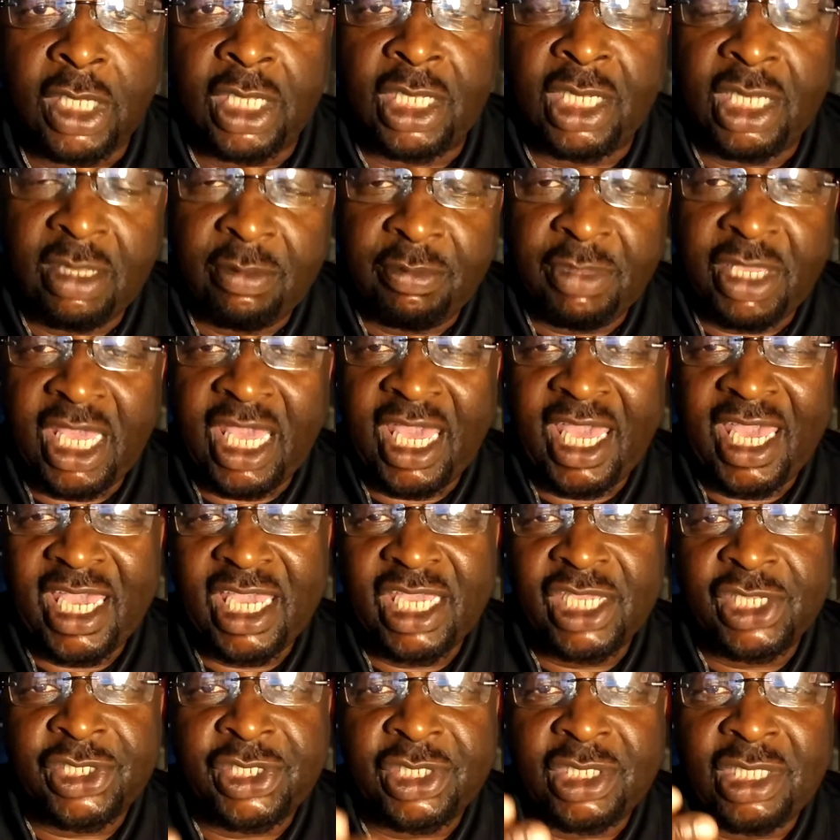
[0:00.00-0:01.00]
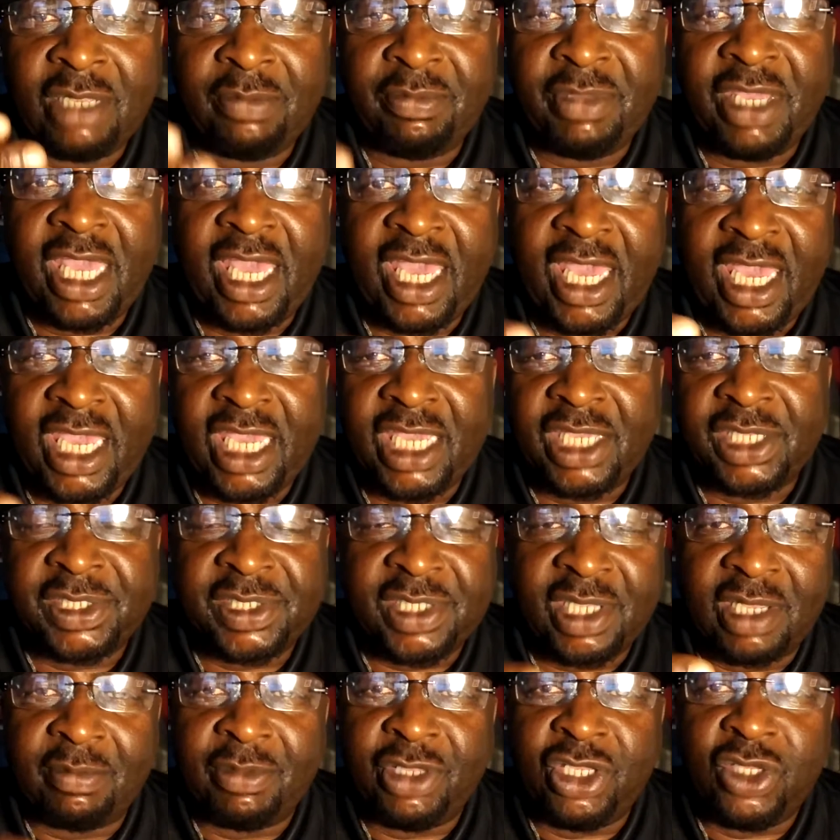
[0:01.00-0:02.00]
And let me ask
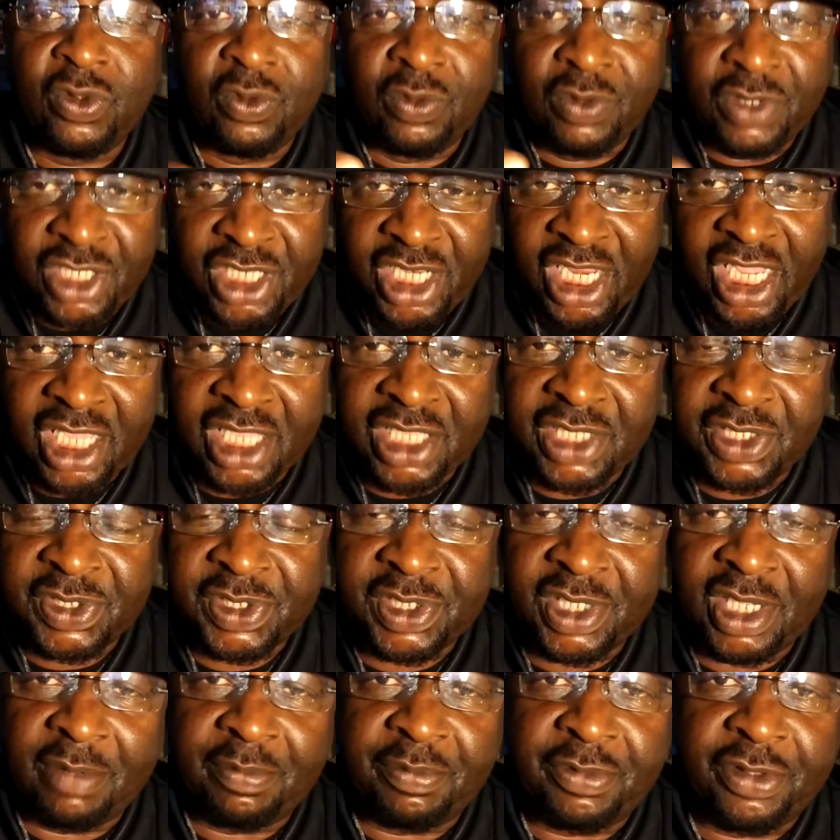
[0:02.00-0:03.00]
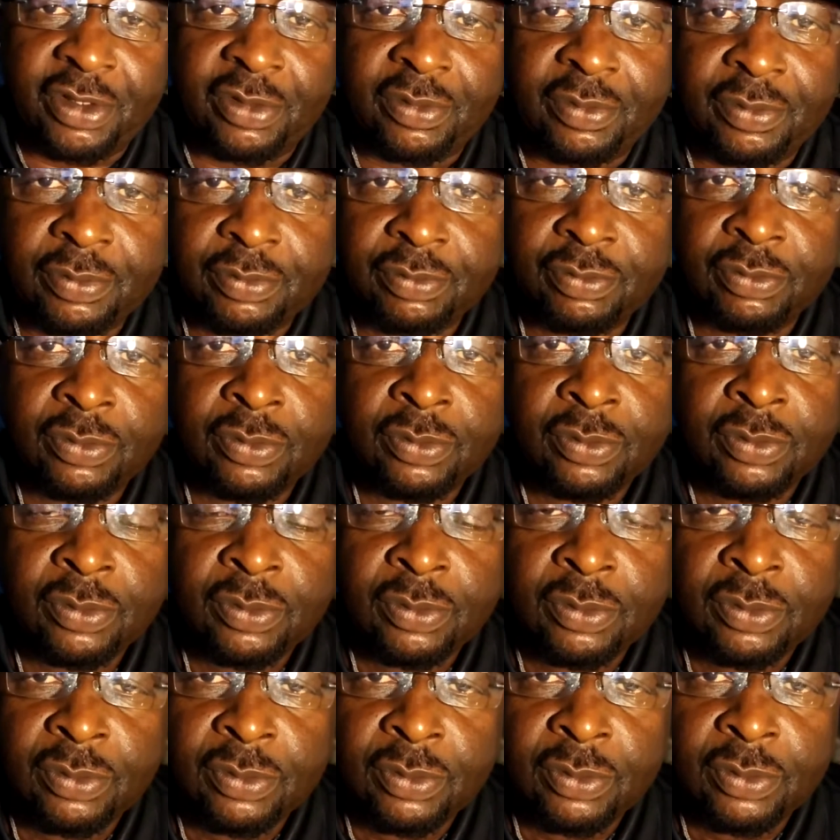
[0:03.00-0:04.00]
some of you niggas something.
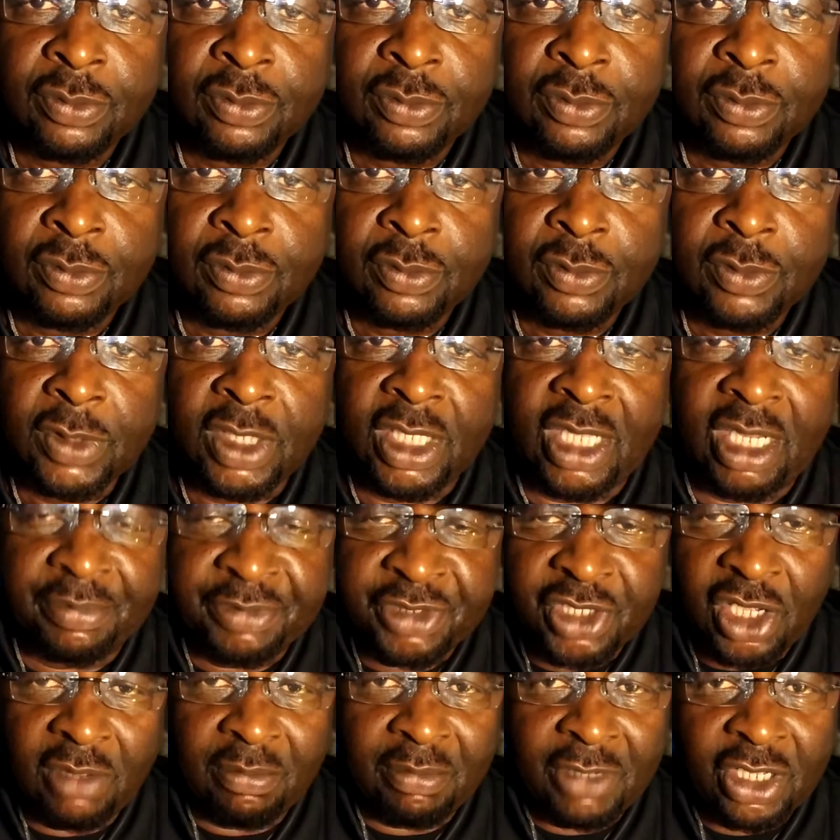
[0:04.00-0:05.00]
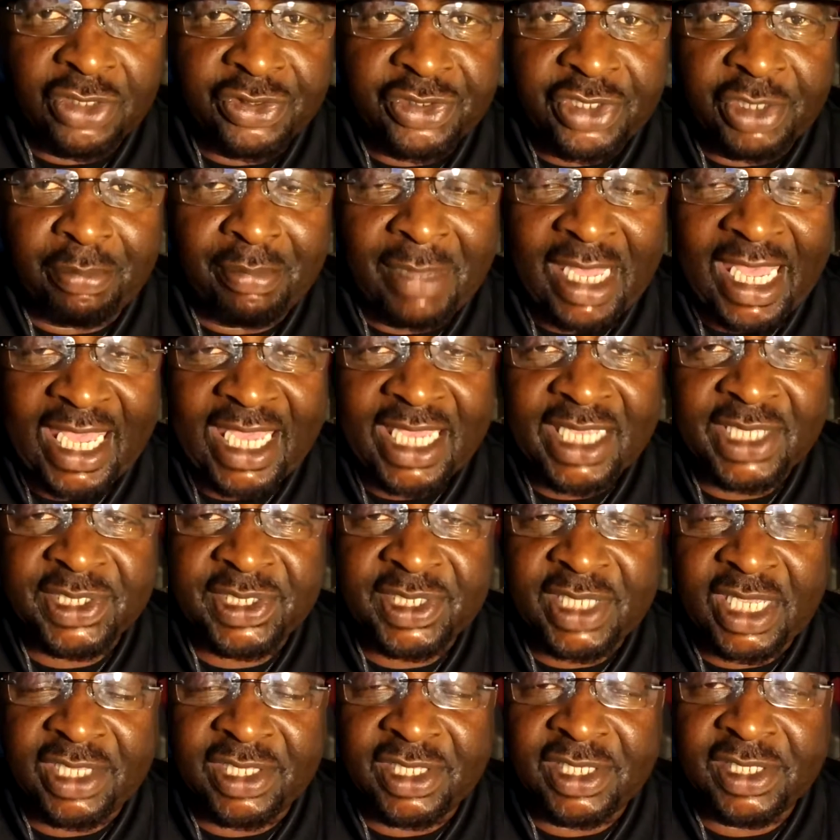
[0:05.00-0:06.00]
And I'm talking about the
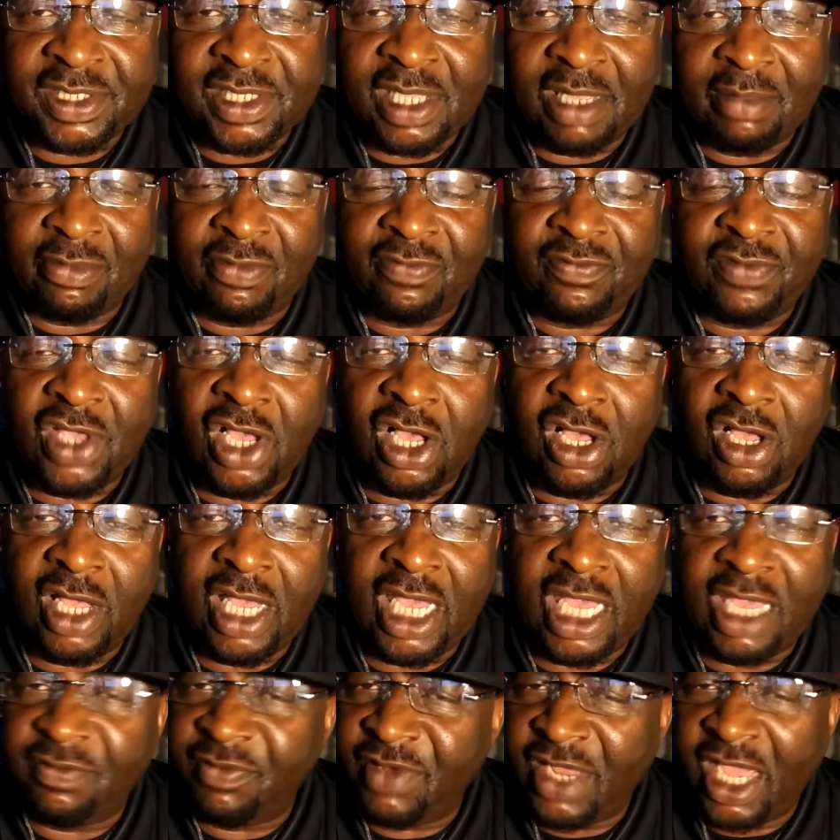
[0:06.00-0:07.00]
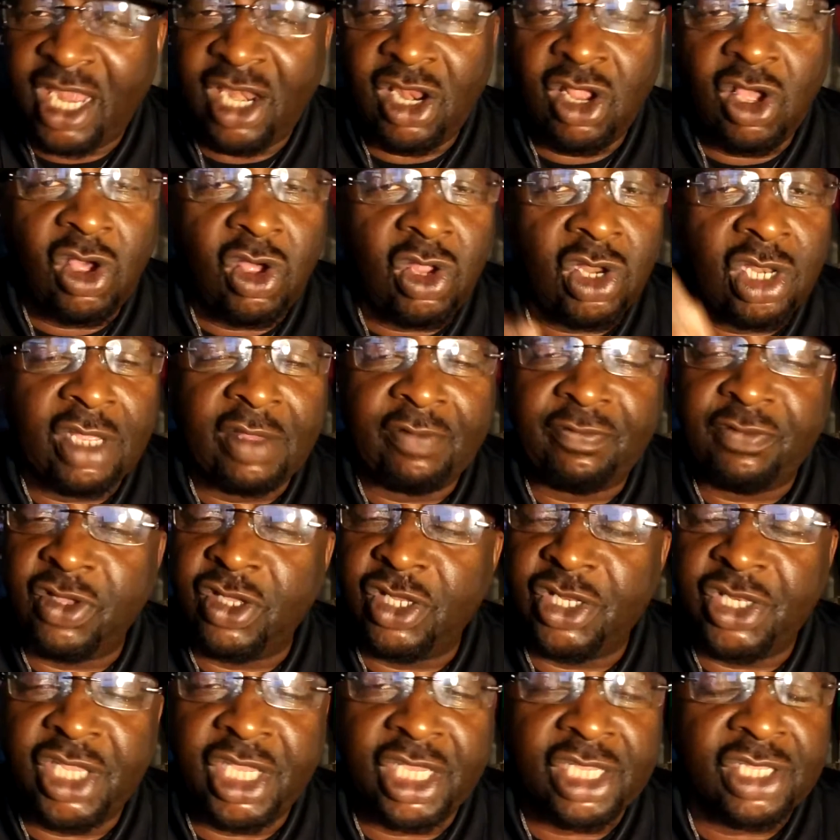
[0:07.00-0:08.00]
mindset that some of y'all have. Not all of
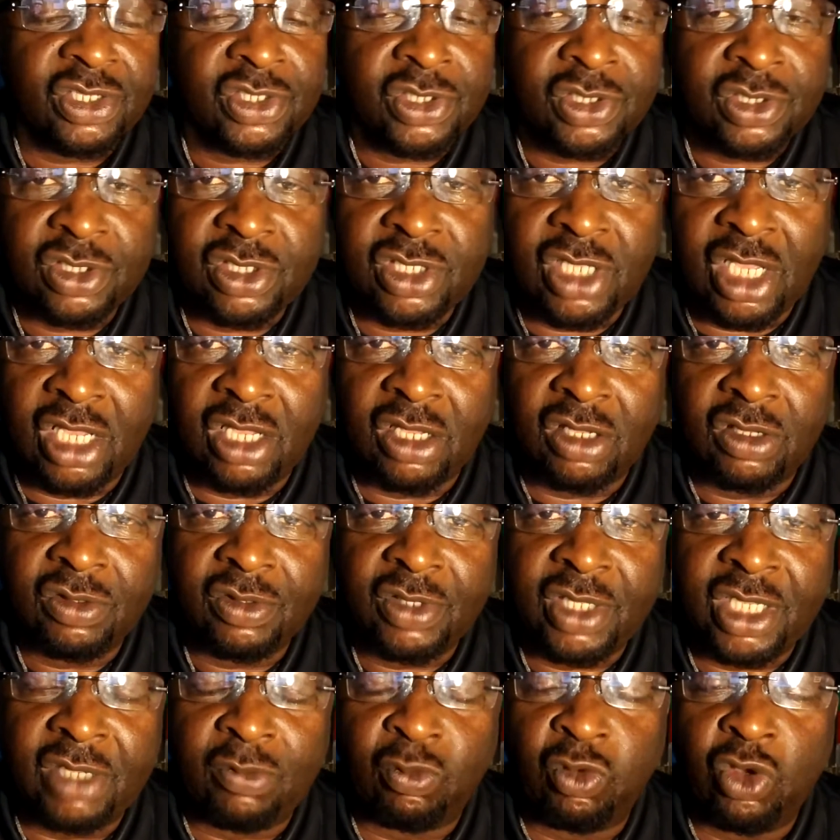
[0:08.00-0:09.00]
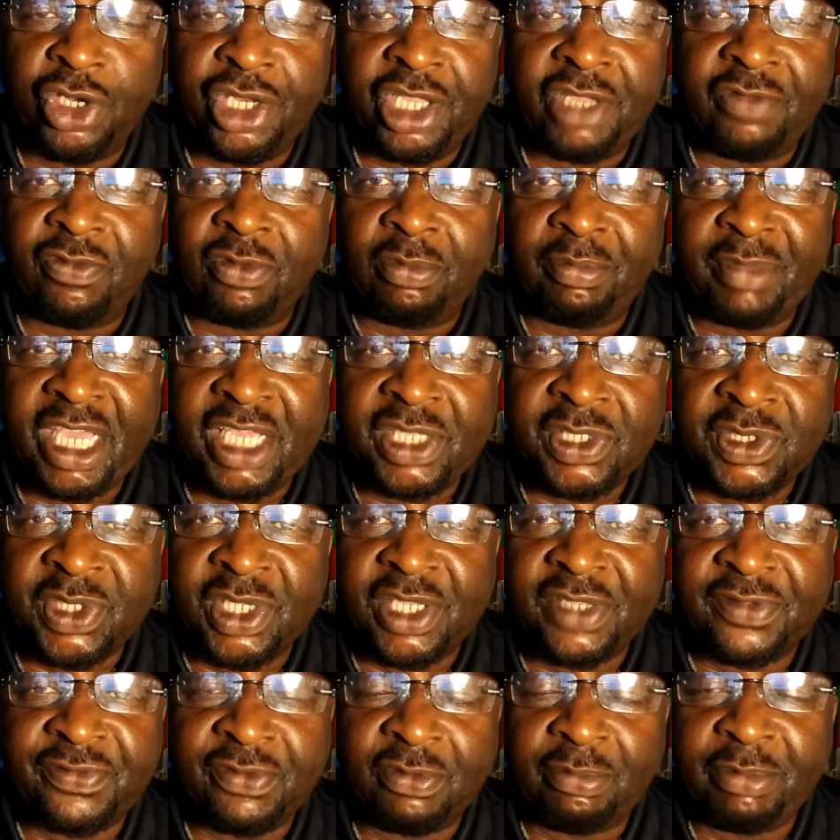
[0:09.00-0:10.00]
you niggas. No, it wouldn't even make
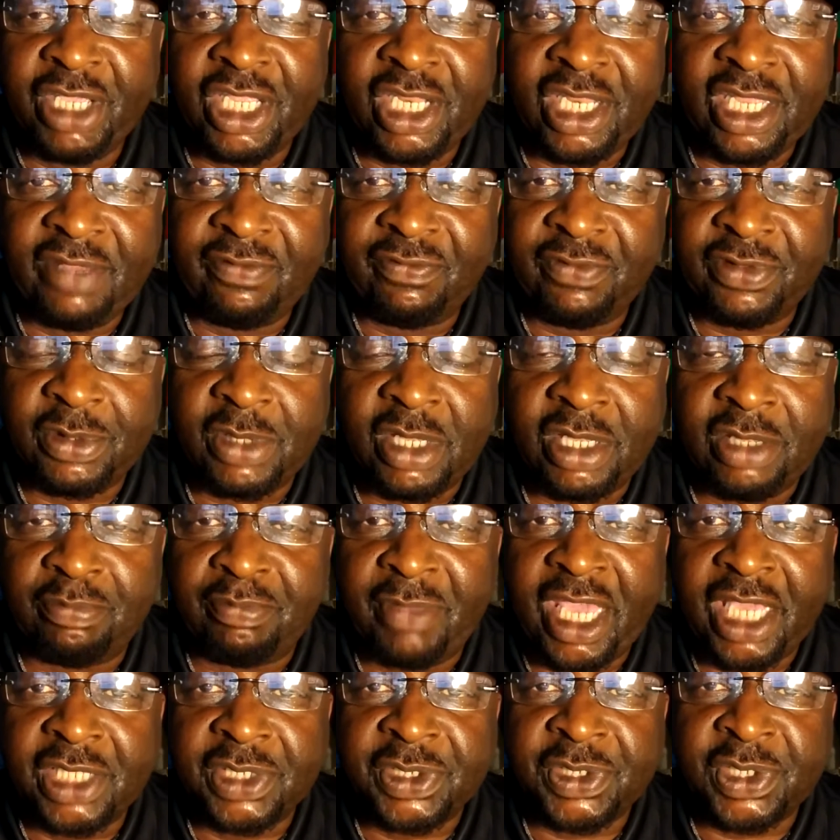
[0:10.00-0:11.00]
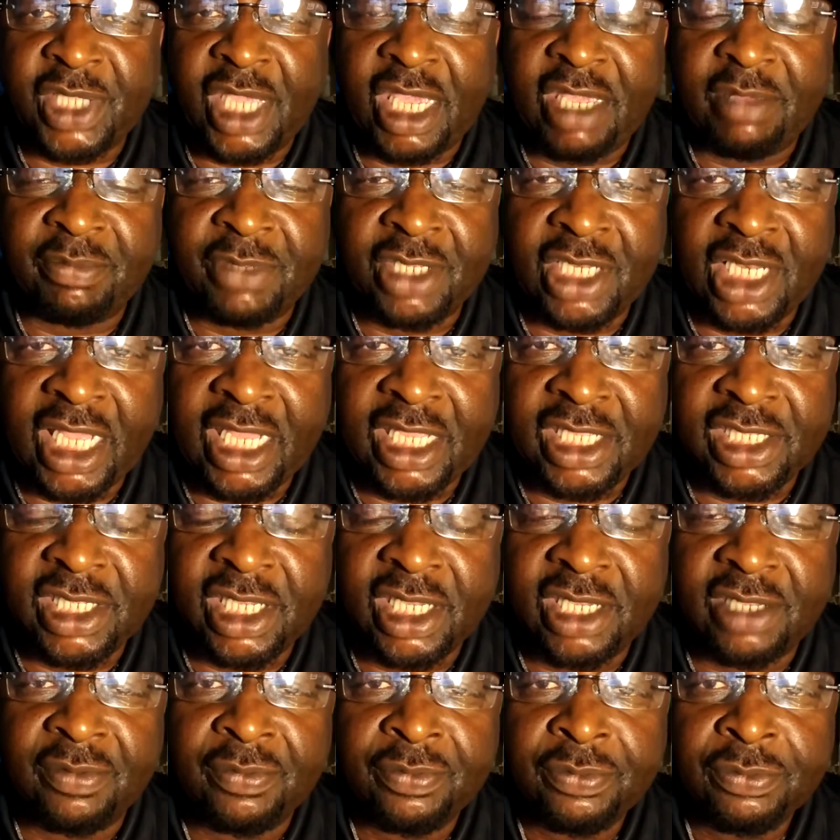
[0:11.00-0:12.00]
sense for me to even make a statement like
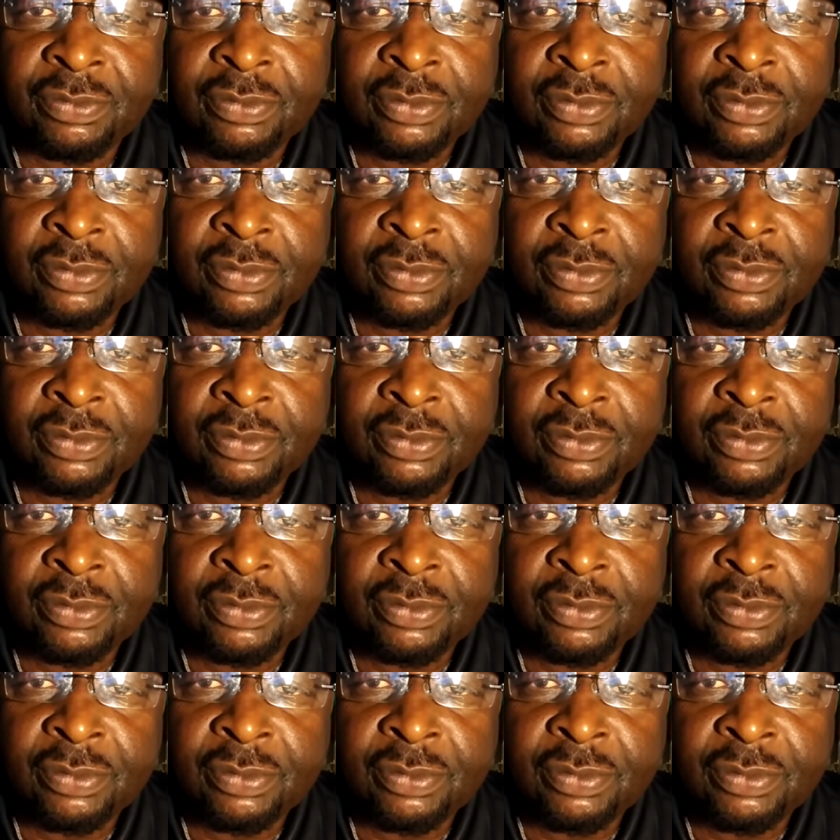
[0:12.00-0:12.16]
that.